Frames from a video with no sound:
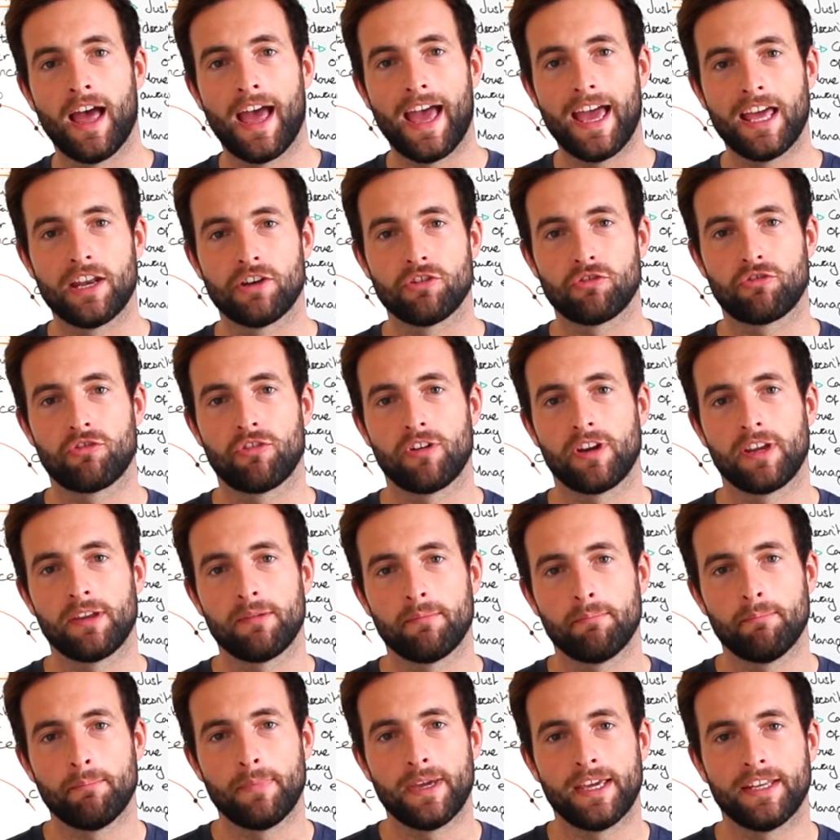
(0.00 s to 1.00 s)

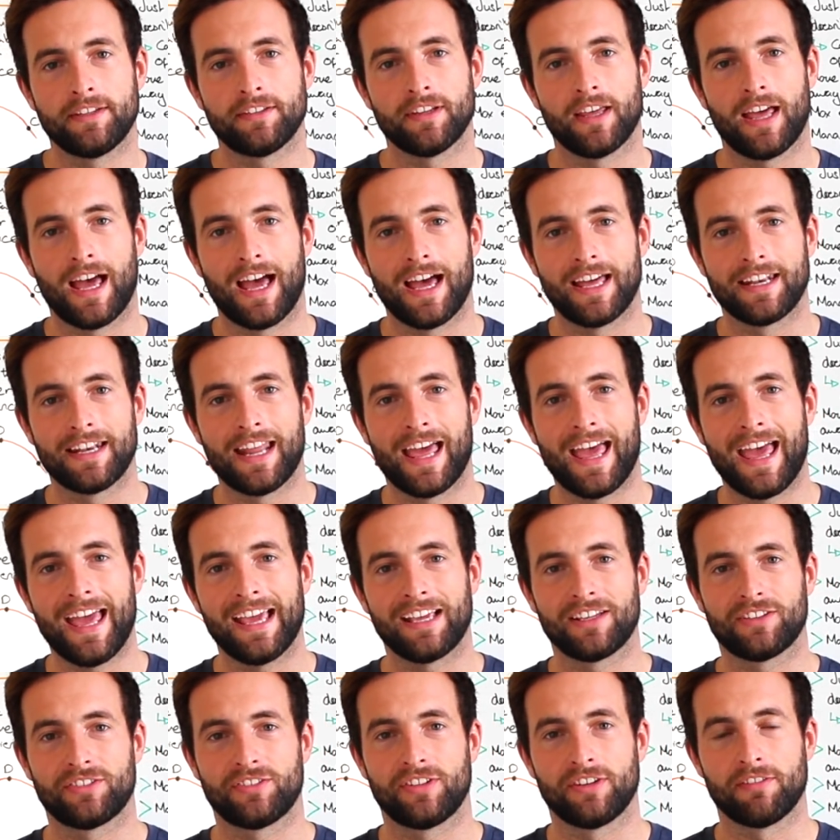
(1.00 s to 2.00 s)
entry, mid and
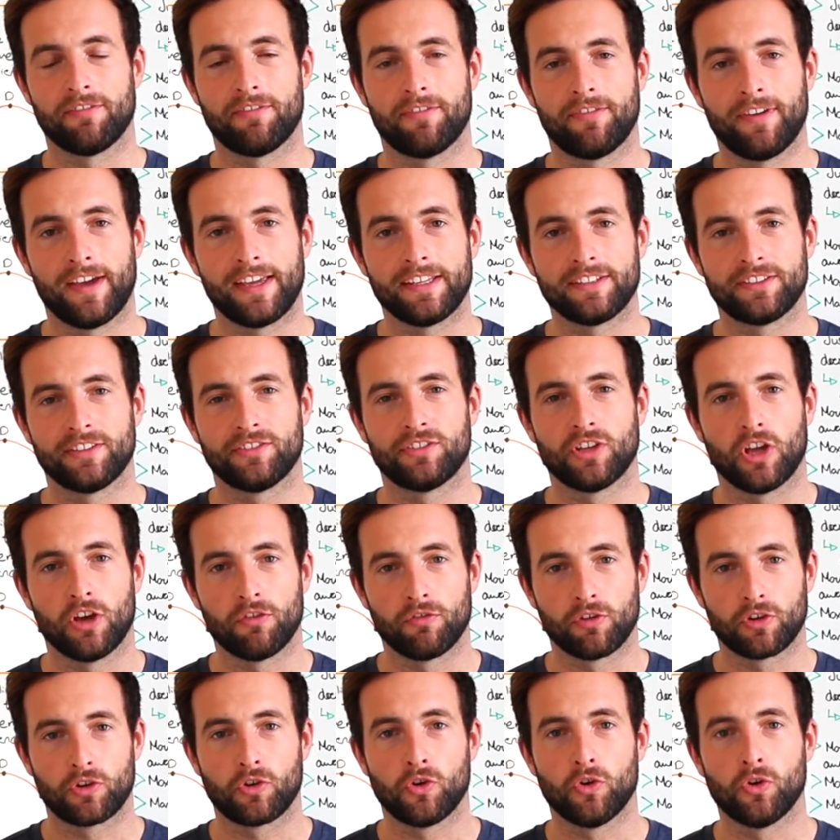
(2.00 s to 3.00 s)
exit phases
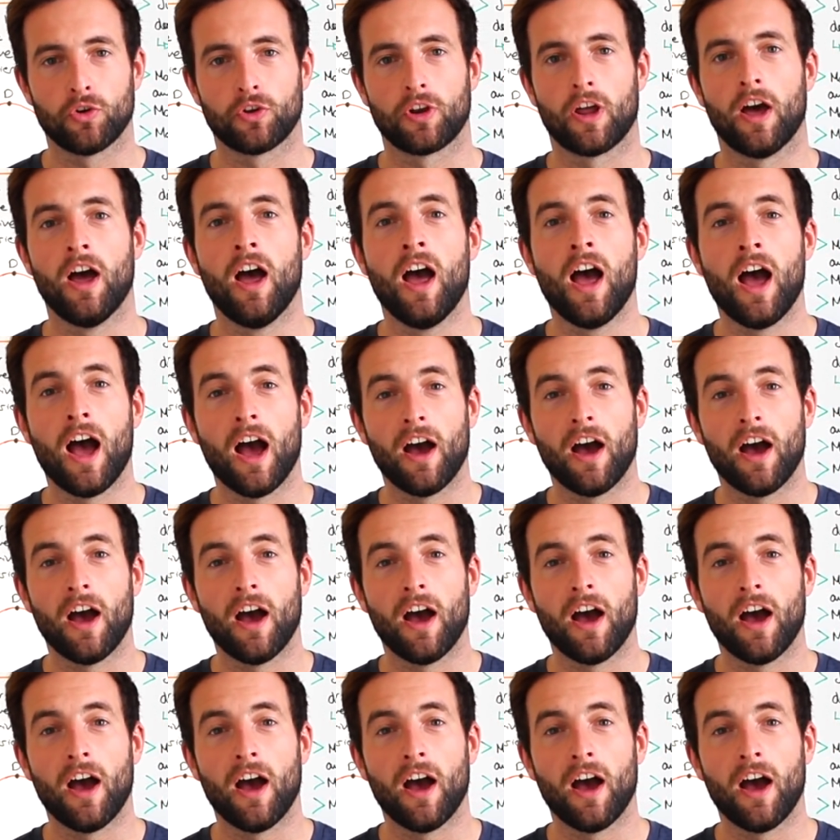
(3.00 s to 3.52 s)
of a corner